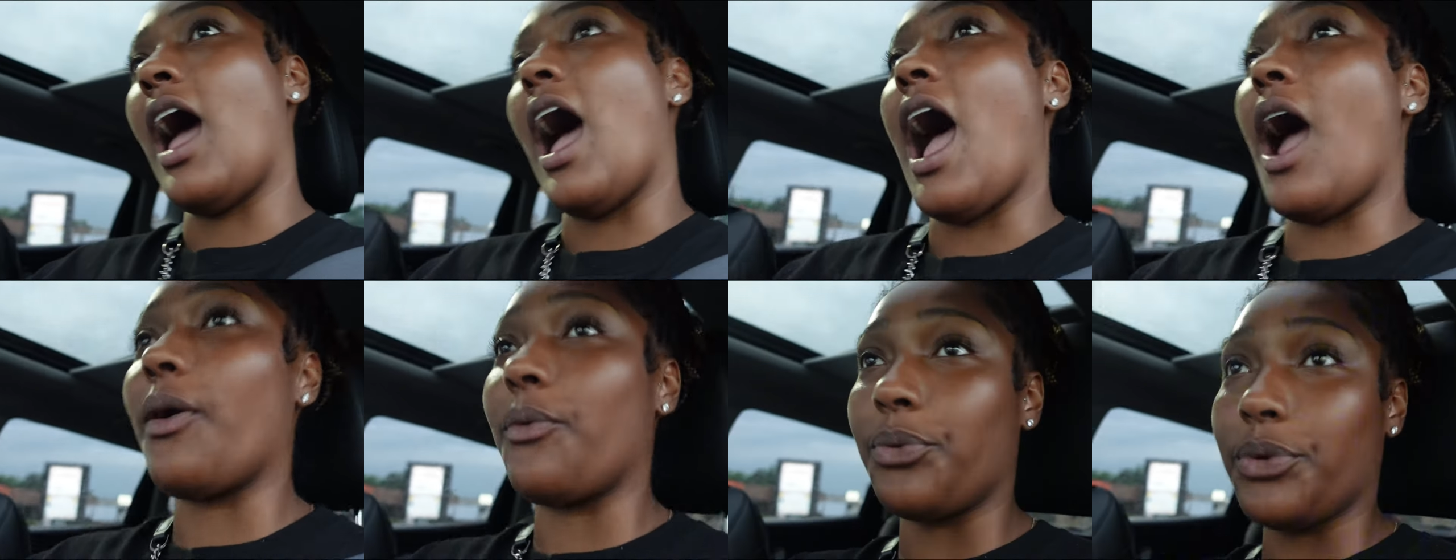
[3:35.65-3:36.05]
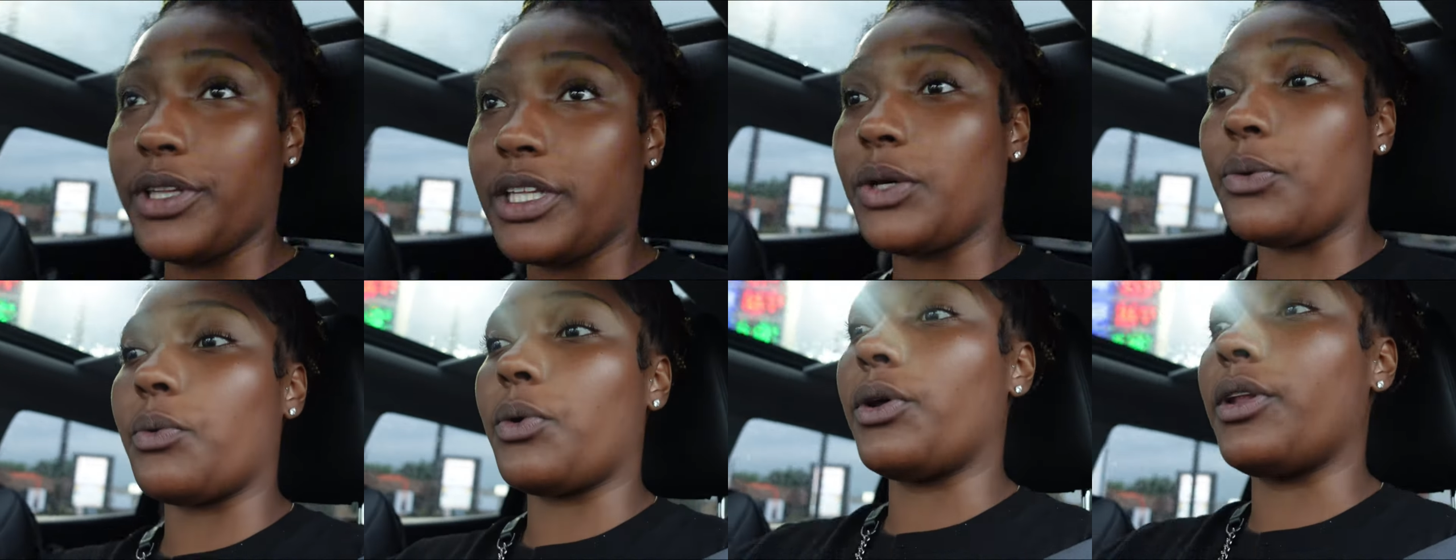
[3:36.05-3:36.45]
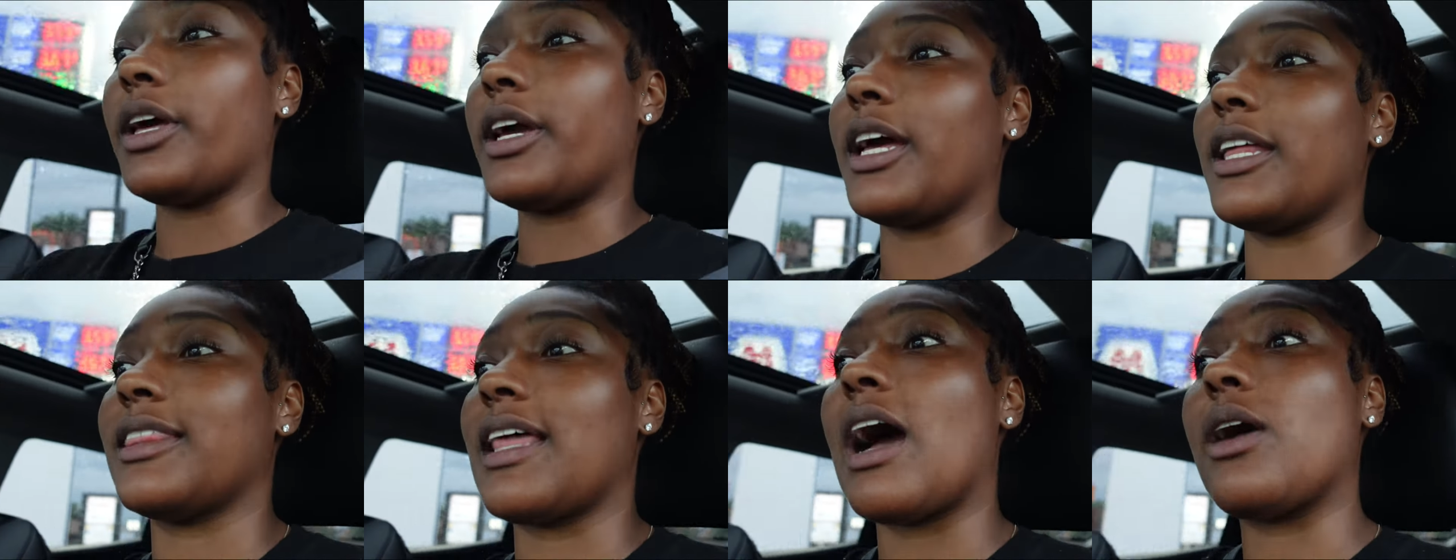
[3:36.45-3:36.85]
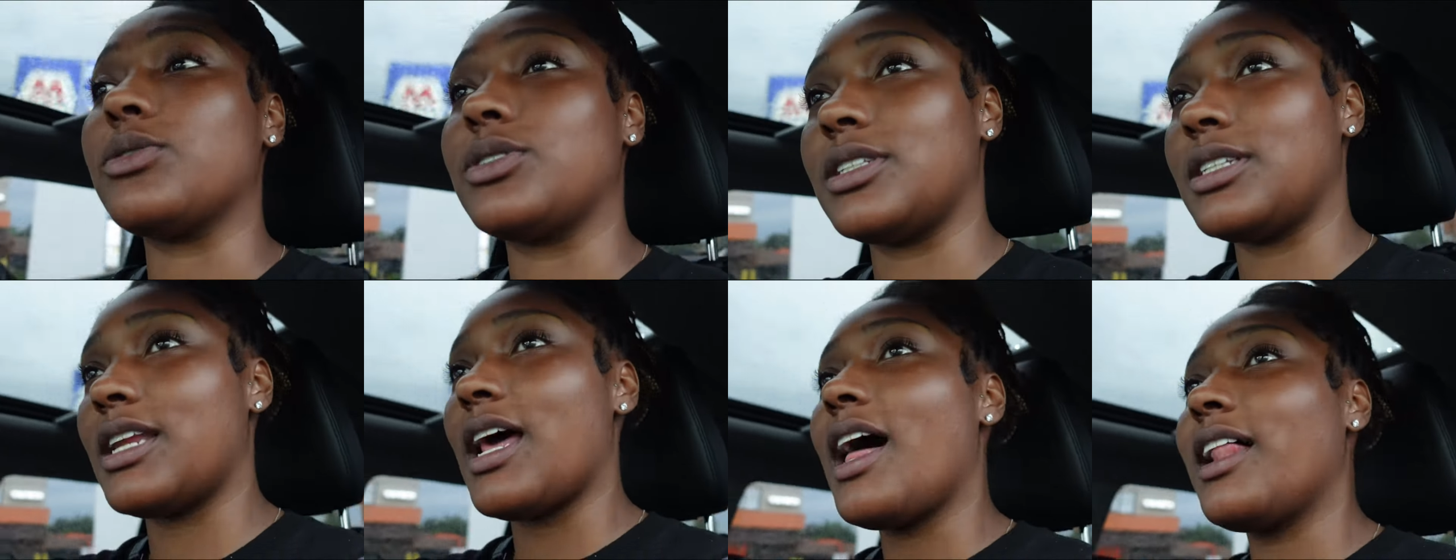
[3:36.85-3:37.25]
I really want like a
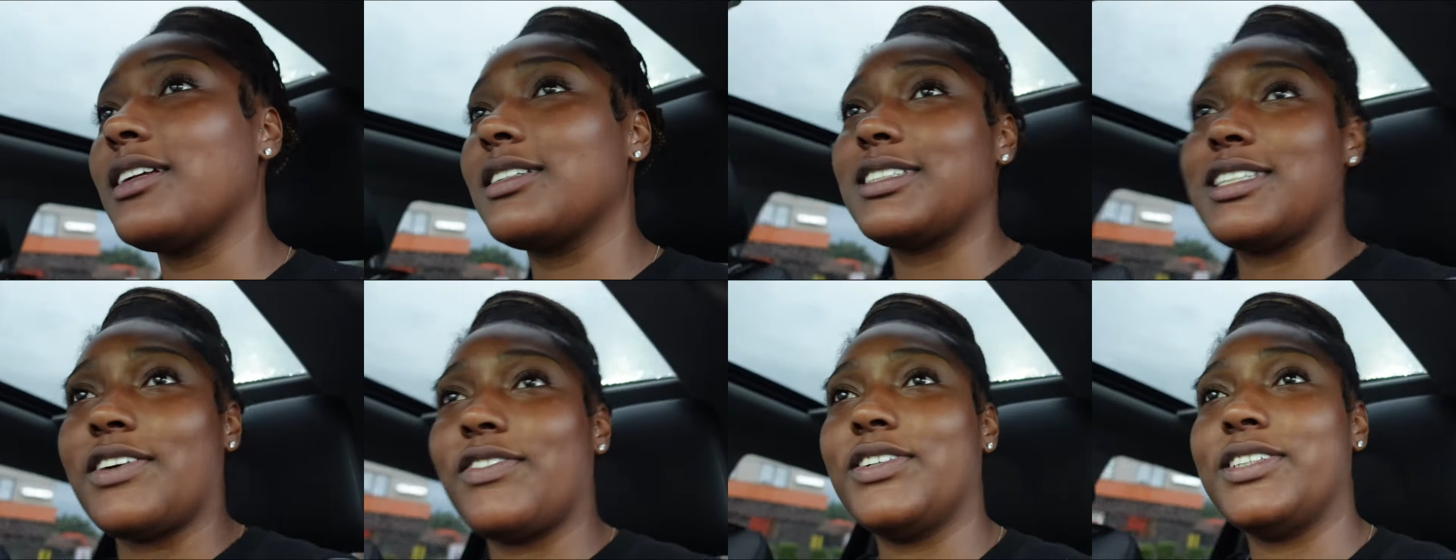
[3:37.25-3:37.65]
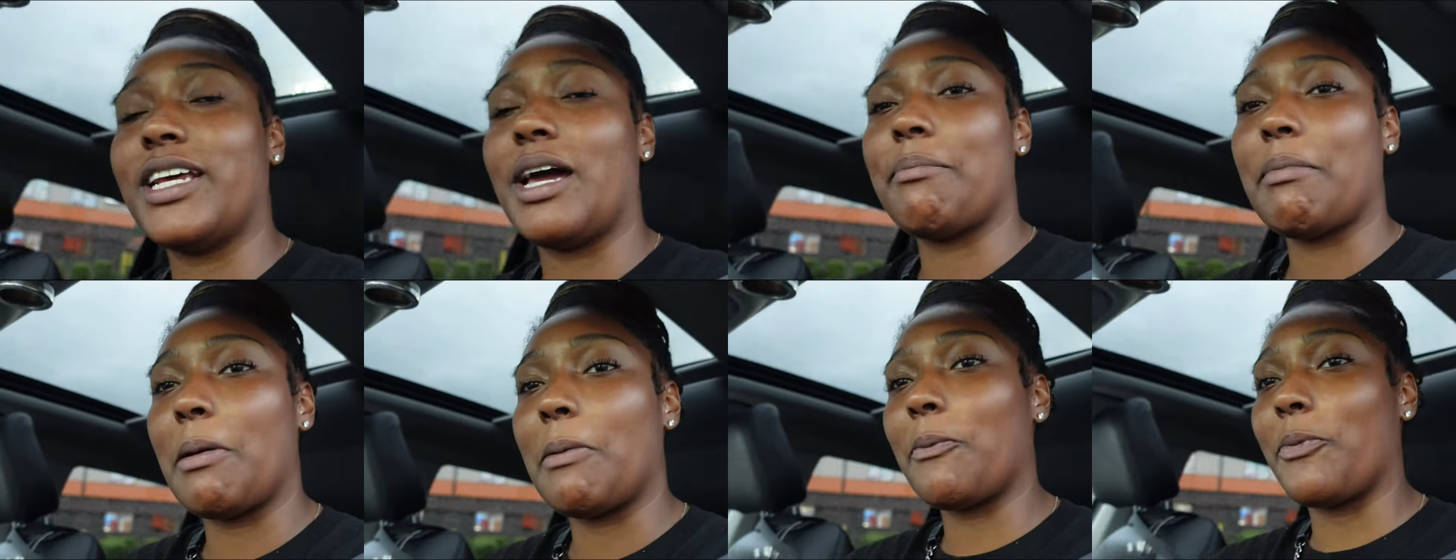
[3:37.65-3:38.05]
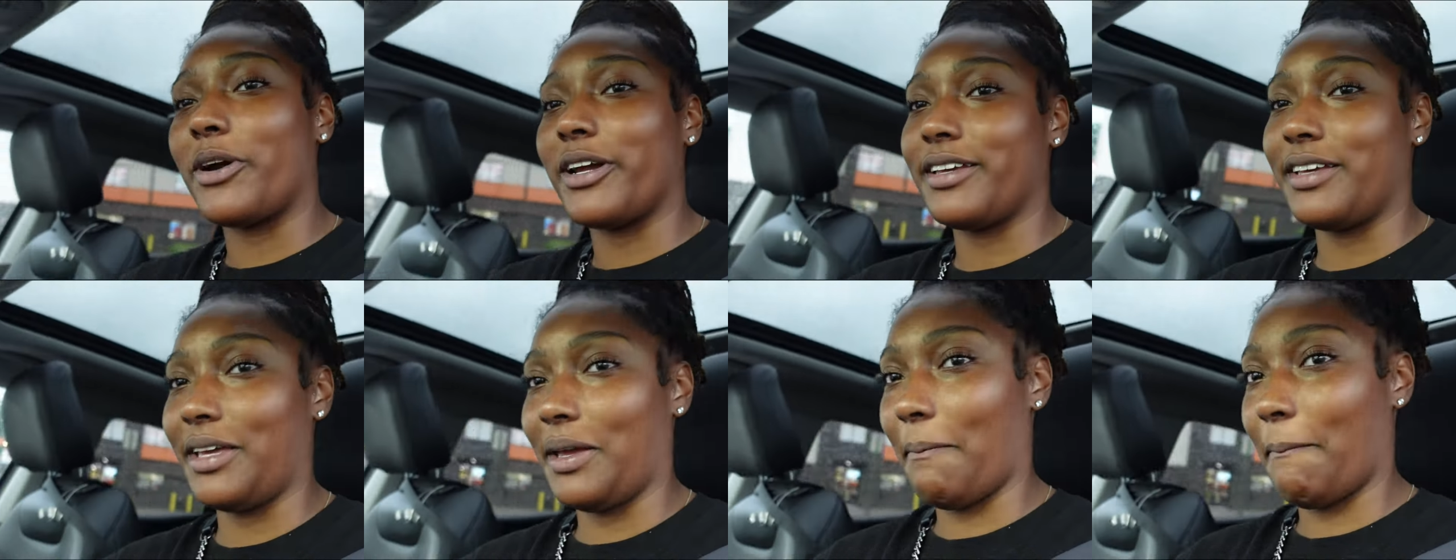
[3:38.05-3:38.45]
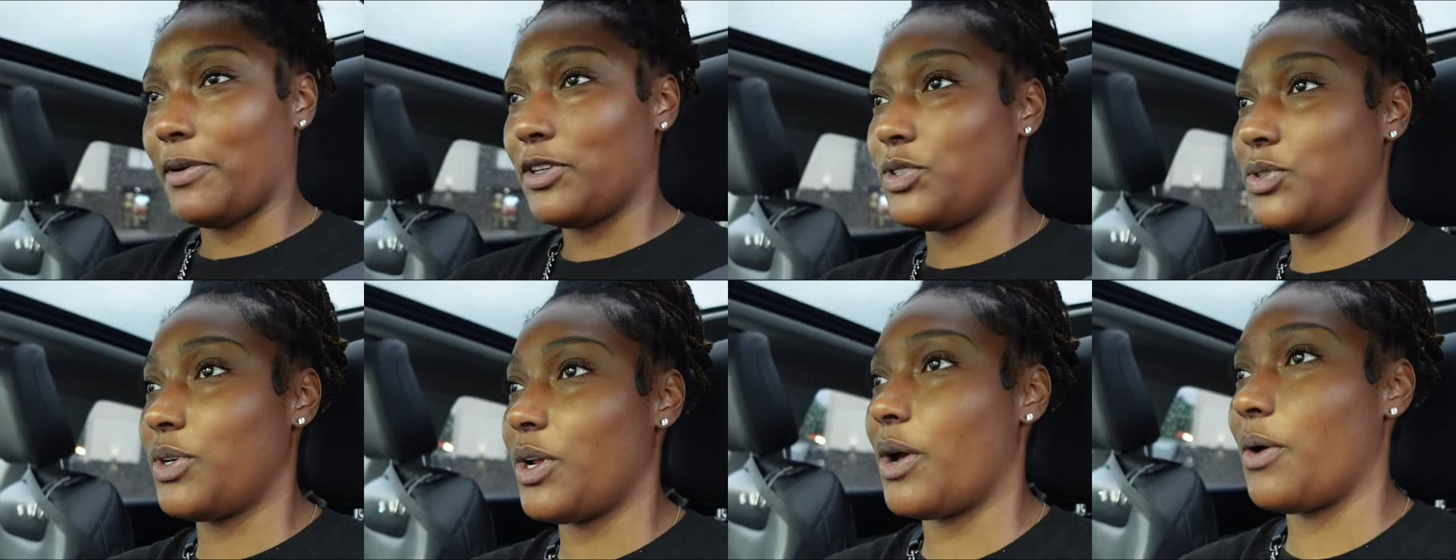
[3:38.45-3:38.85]
thousand dollars every time I'm working
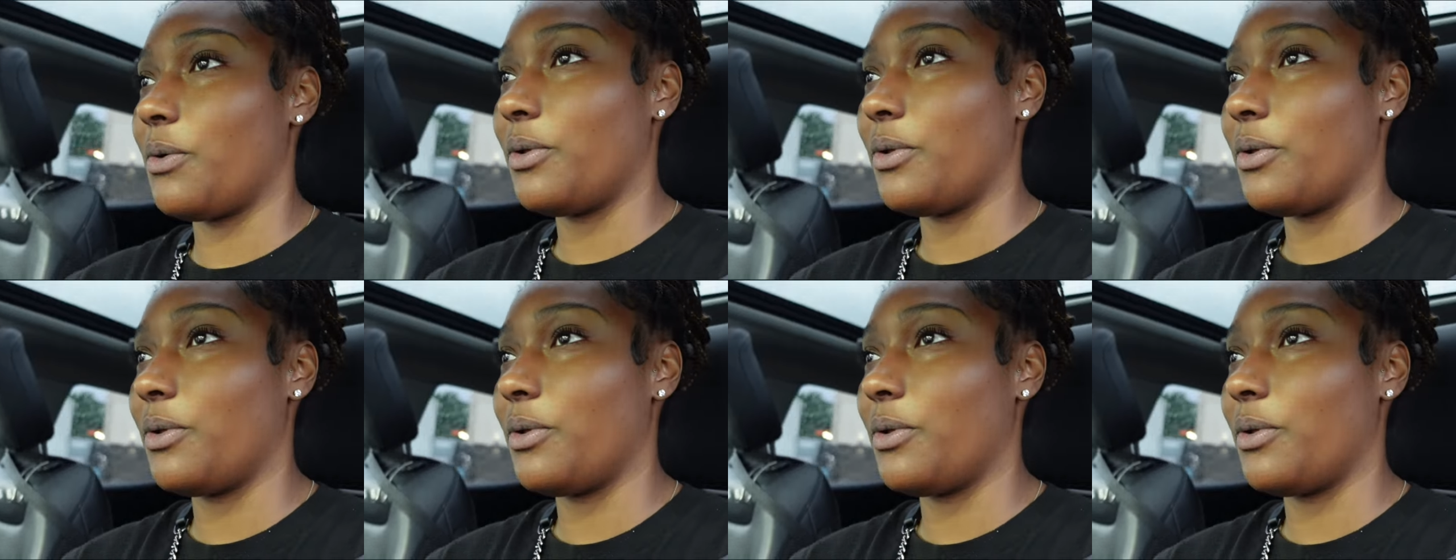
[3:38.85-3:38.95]
but you know